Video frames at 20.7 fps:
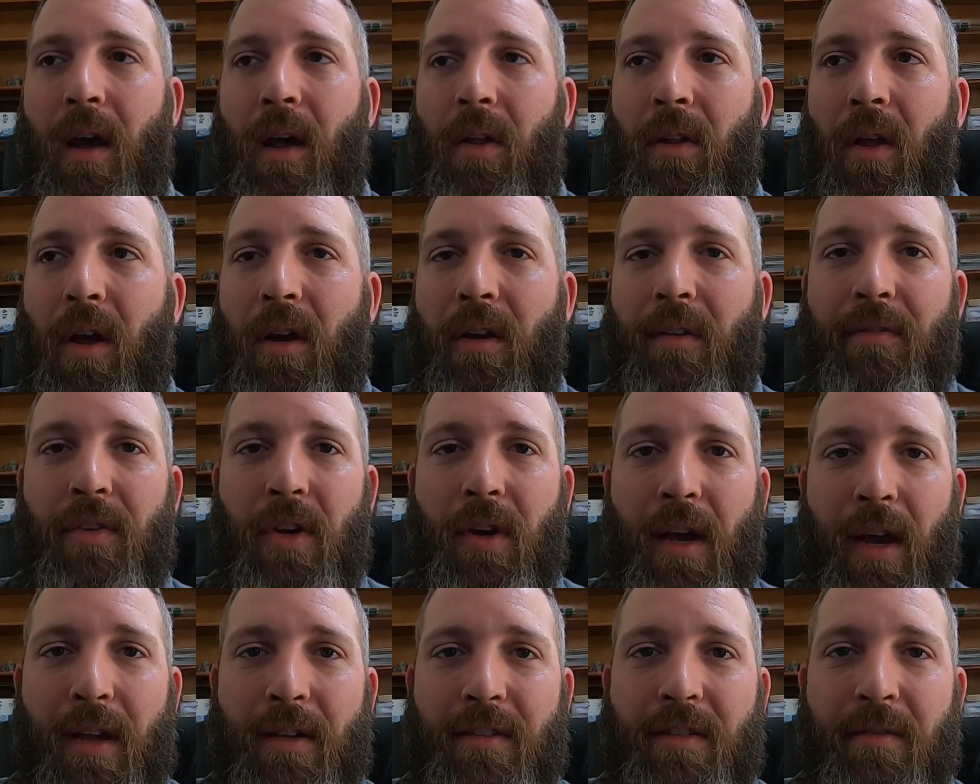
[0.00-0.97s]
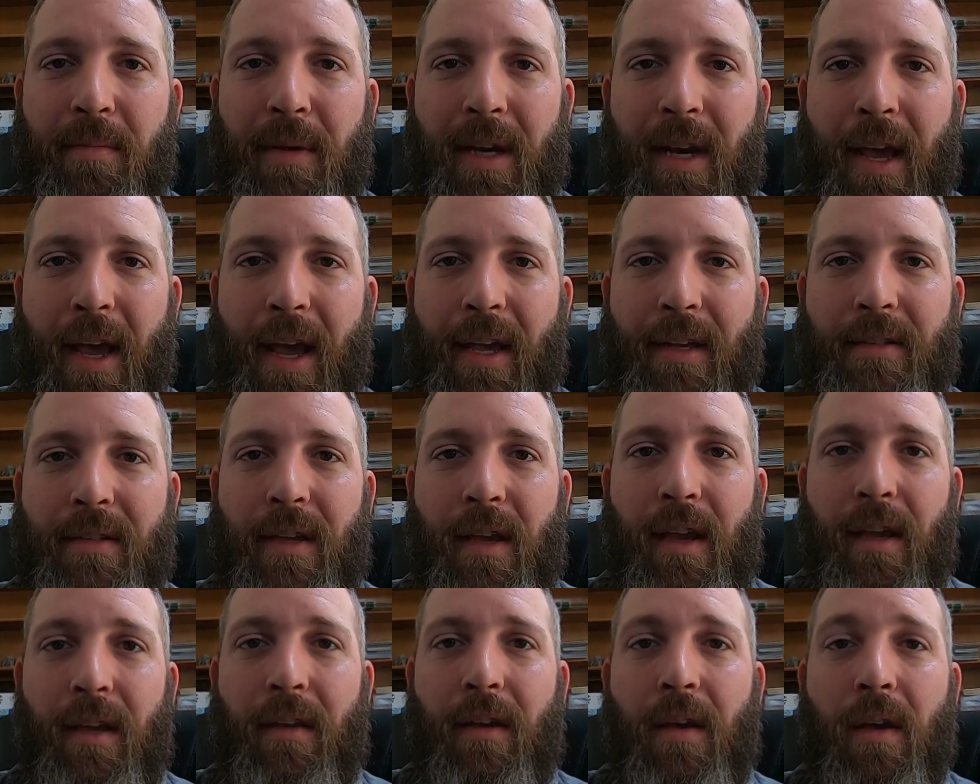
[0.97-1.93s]
A lot of you guys have been
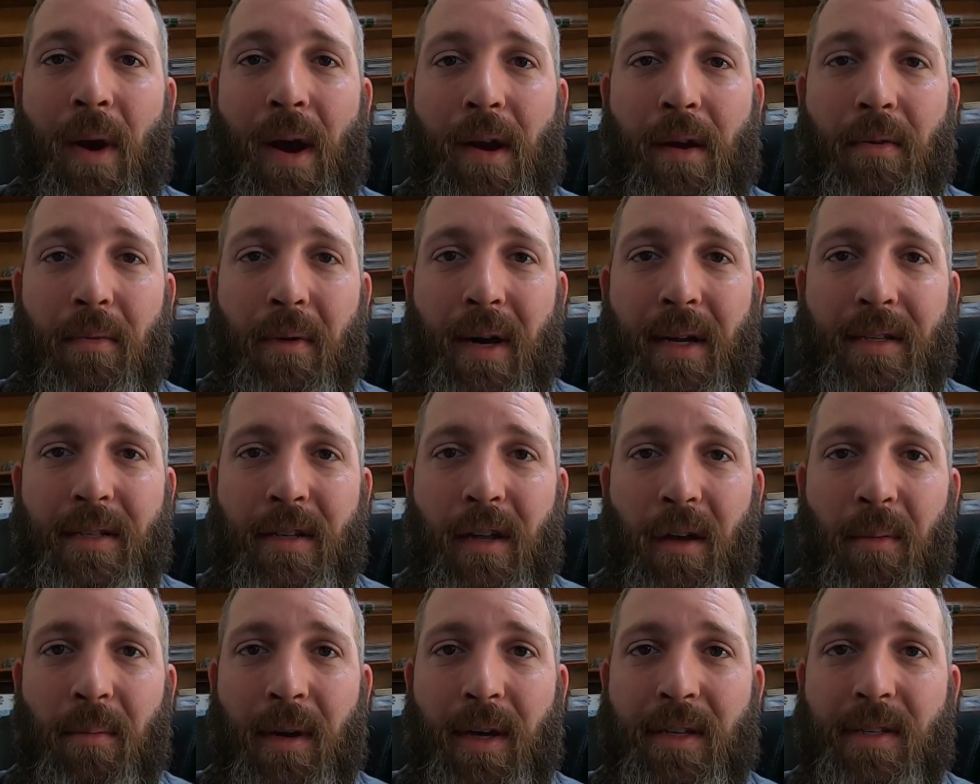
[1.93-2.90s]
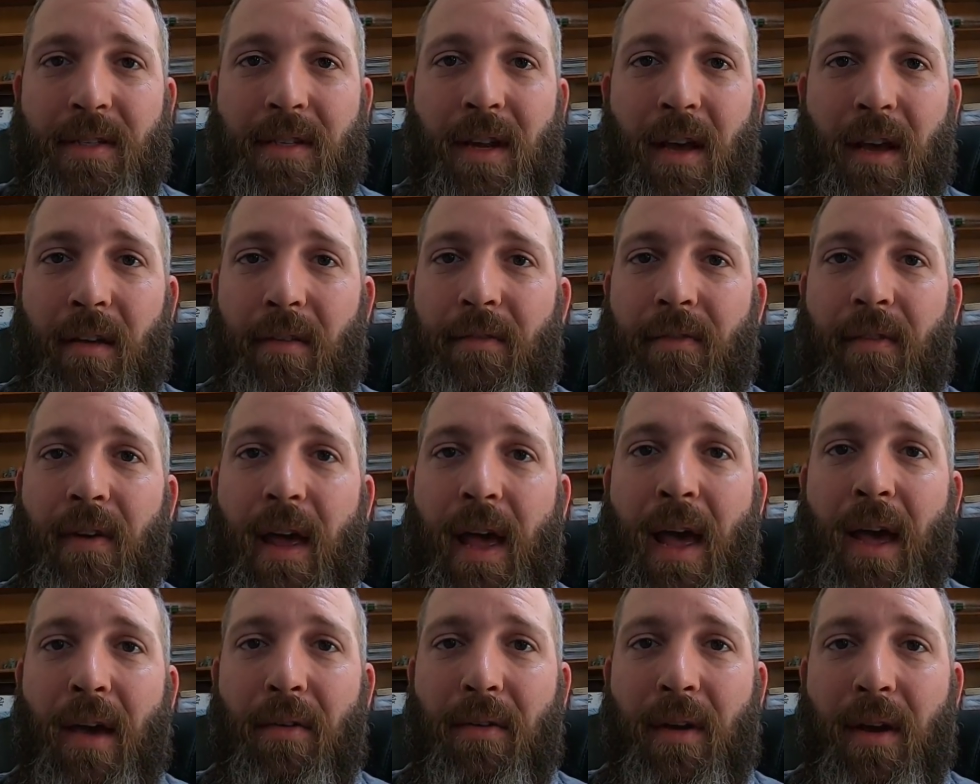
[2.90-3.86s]
asking, where do I sell my stuff?
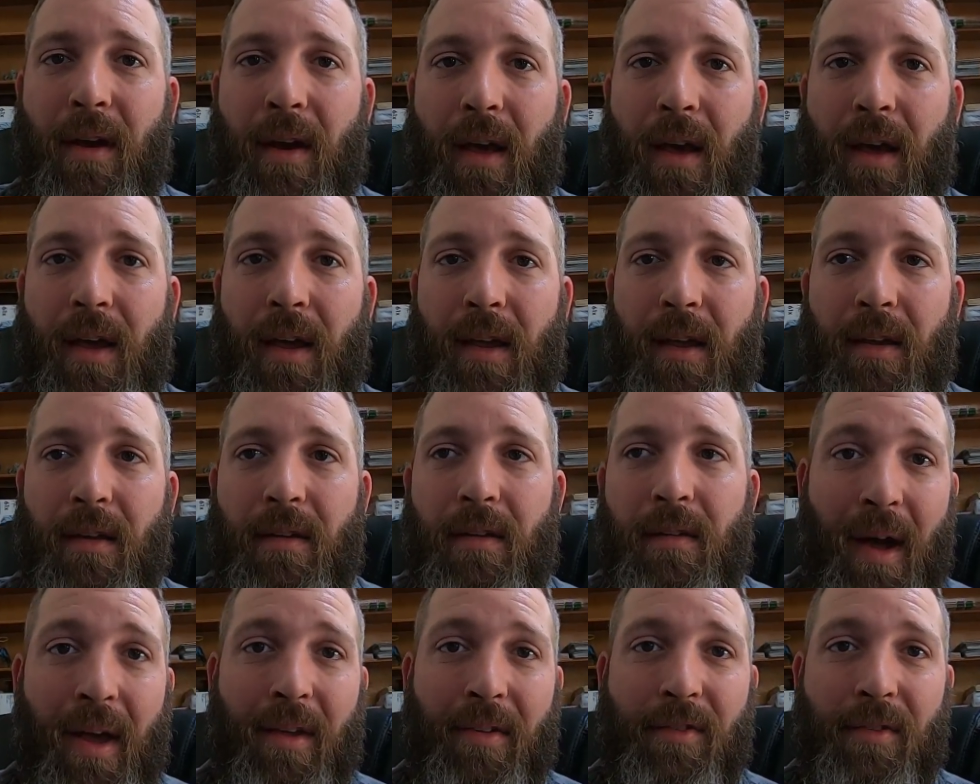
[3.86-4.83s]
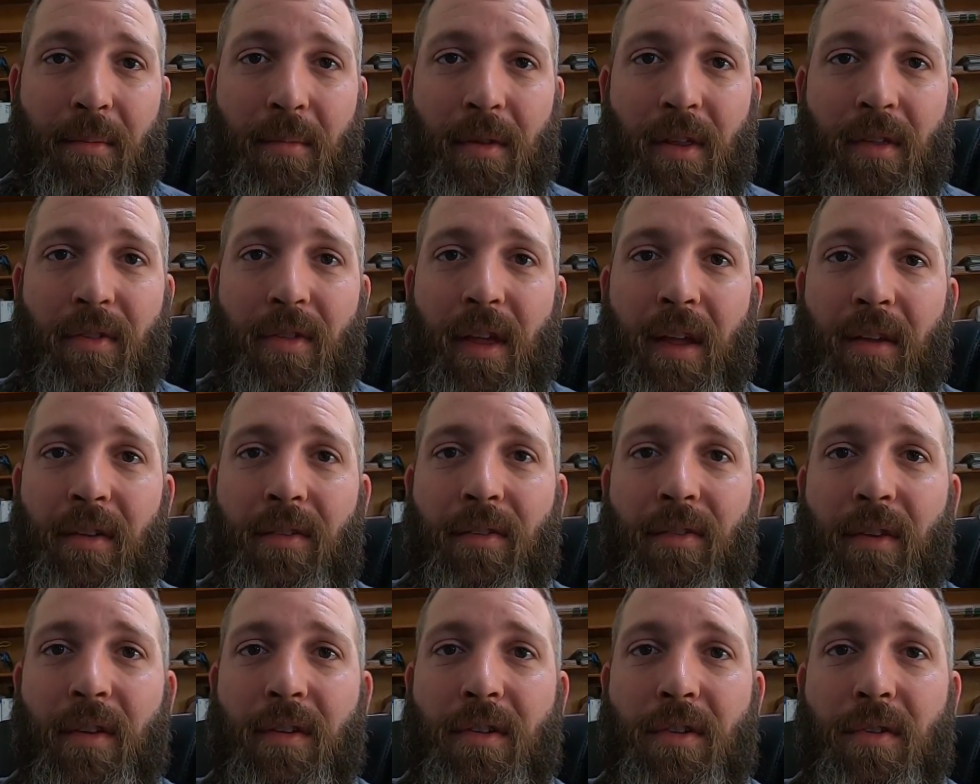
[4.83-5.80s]
How can I buy some of the
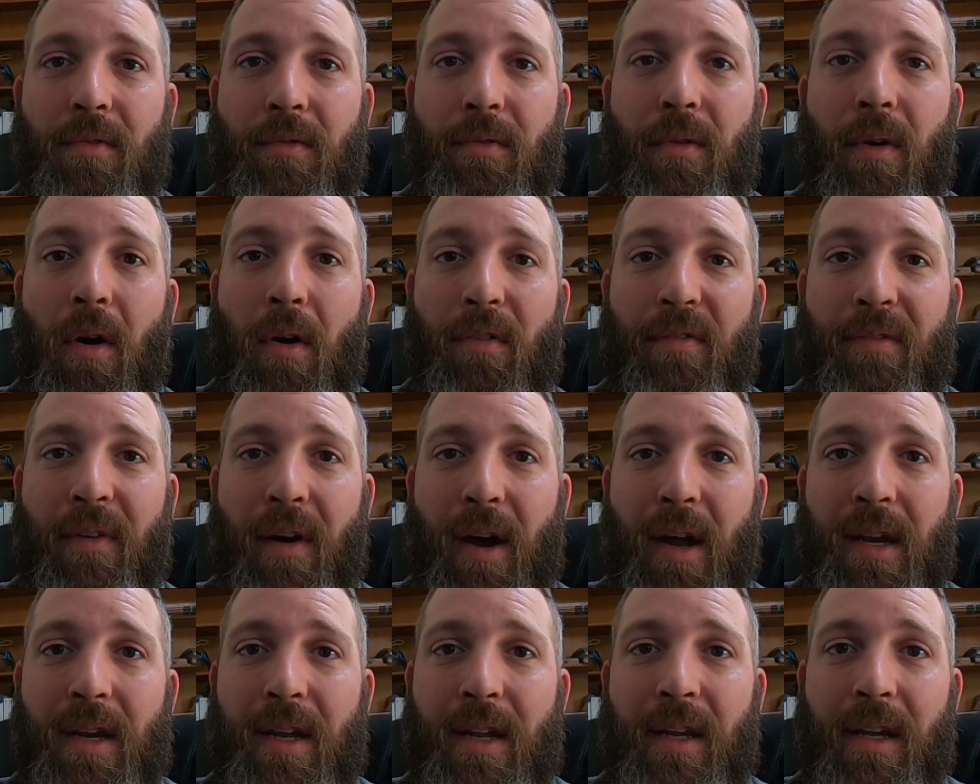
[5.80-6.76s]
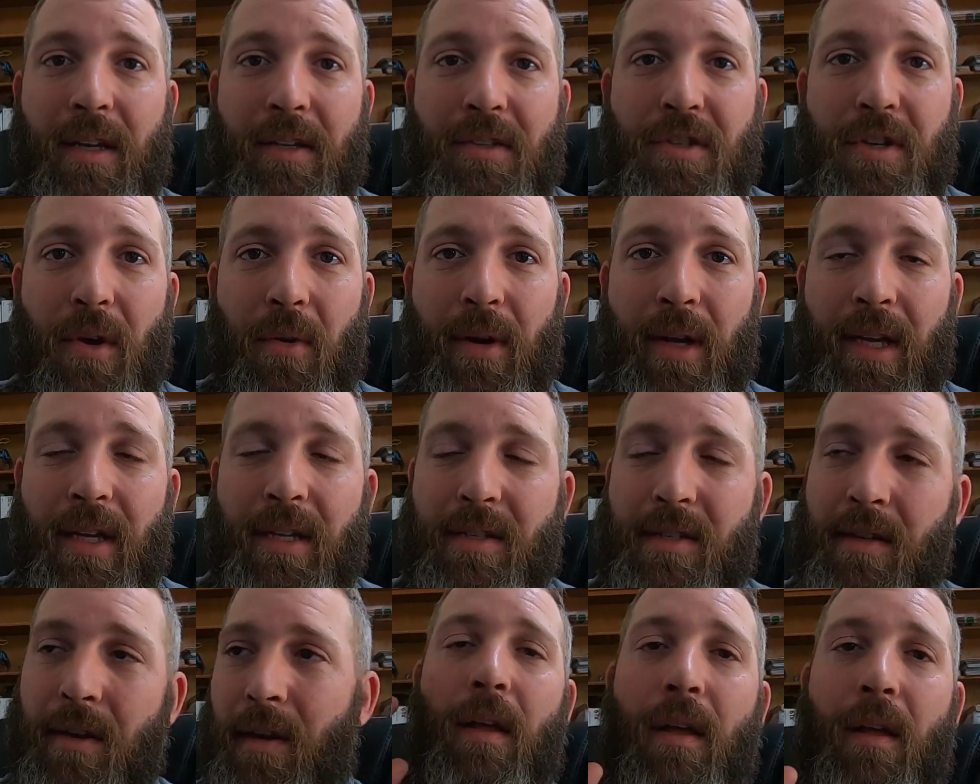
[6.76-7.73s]
things that you are finding and showing
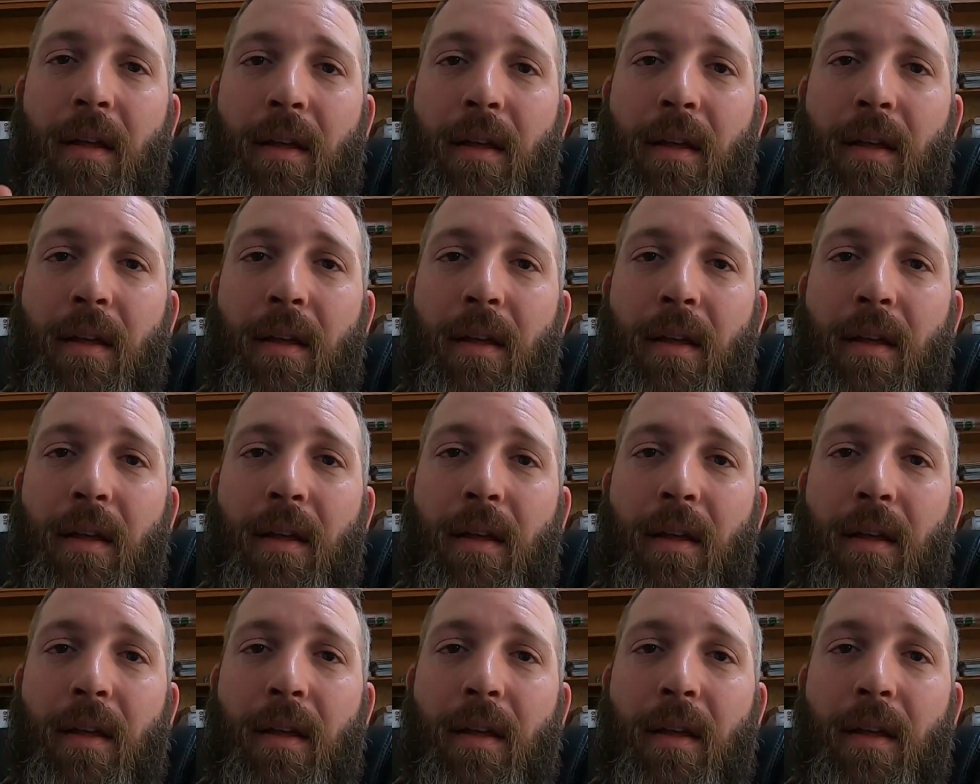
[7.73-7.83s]
us?